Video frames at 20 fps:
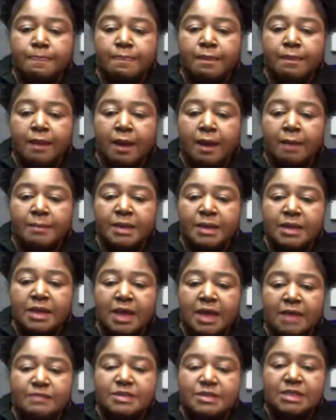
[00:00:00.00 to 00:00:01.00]
I'm going to have
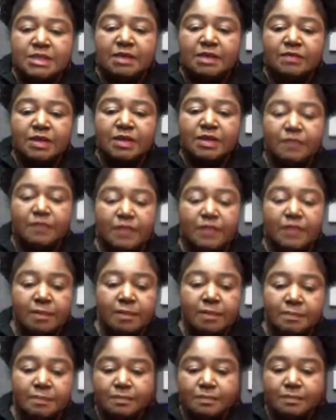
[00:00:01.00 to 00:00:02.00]
to give it a thumb
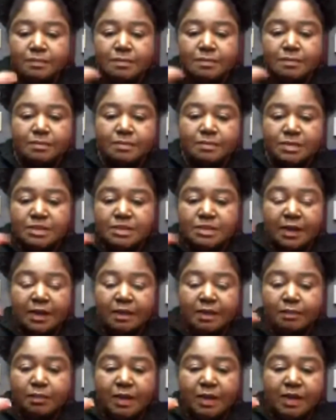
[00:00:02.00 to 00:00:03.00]

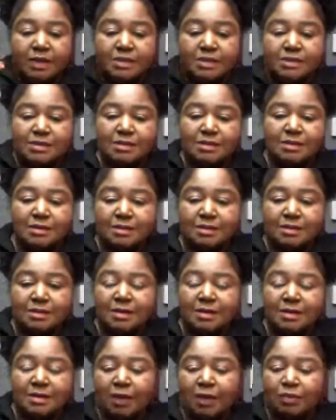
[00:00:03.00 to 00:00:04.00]
sideways. I
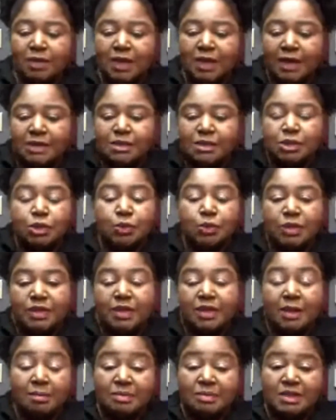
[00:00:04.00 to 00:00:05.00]
would like to do a
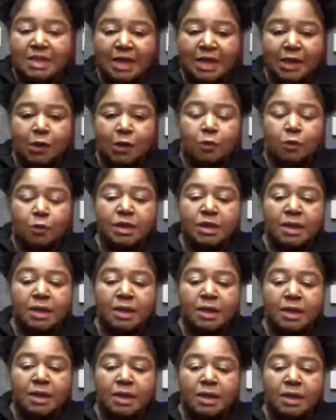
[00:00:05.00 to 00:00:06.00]
thumb down, but
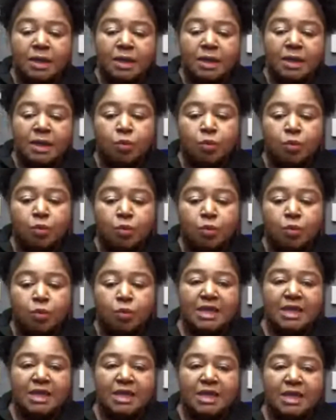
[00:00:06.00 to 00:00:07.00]
I don't
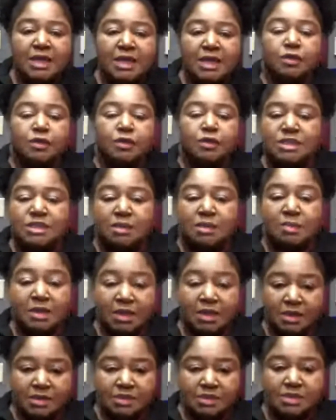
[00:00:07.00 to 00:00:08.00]
believe hair steaming is
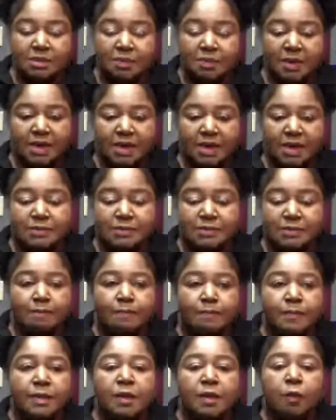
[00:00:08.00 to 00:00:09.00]
the best.
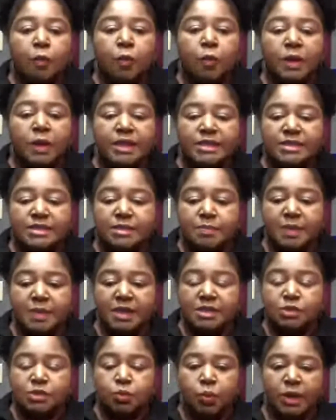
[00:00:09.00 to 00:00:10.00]
What is the best
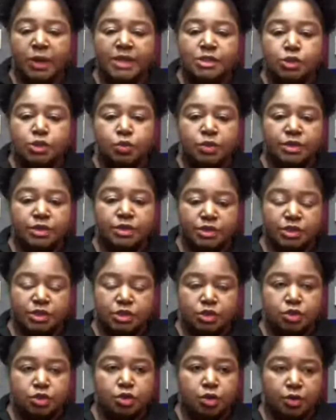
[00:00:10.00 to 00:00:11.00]
way to condition
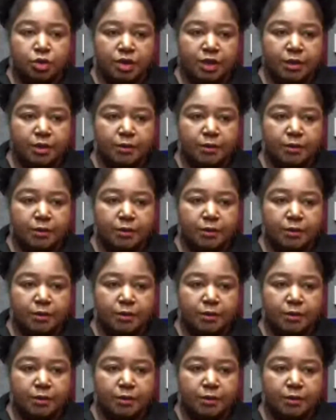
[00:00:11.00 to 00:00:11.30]
your hair?